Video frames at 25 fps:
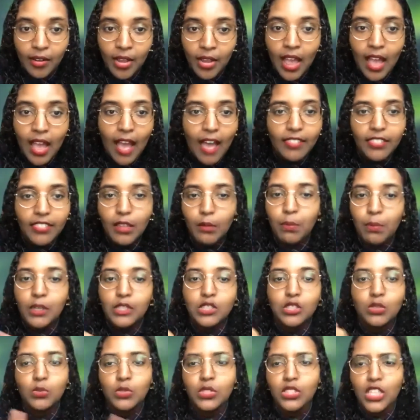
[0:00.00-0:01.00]
and the person
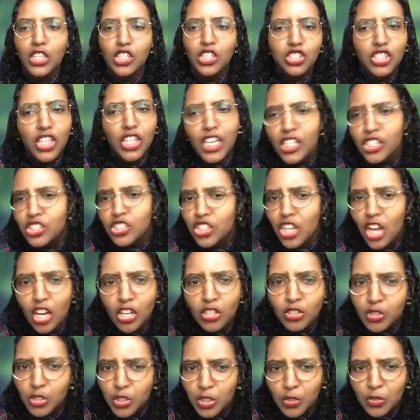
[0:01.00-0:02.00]
was like Ching Chong
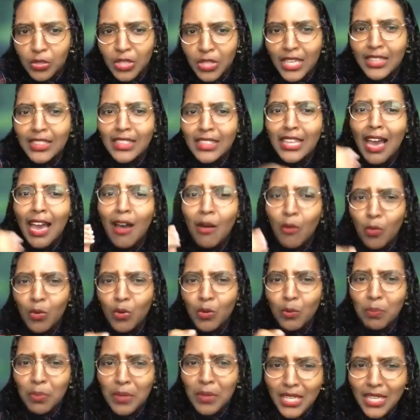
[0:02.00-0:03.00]
Chu, like that would
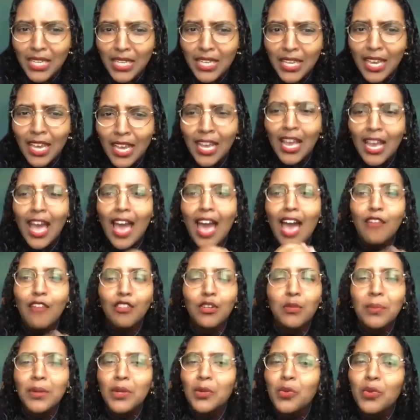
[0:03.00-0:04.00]
be,
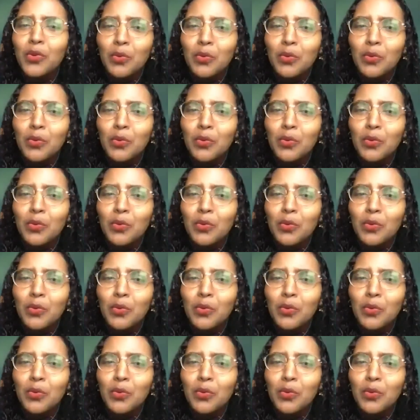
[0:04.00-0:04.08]
everybody would